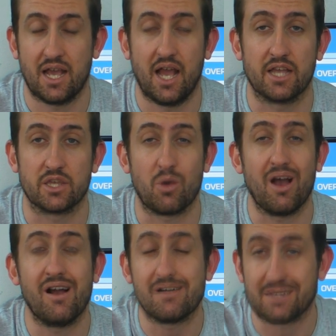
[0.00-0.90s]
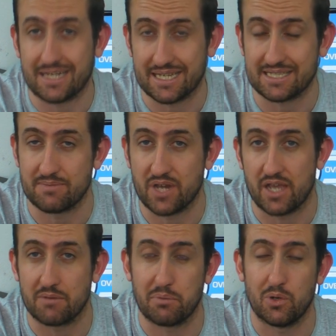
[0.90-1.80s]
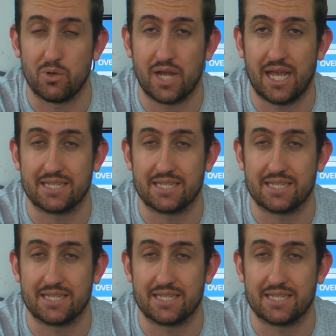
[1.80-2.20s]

Uh, you are going to get some nerd porn,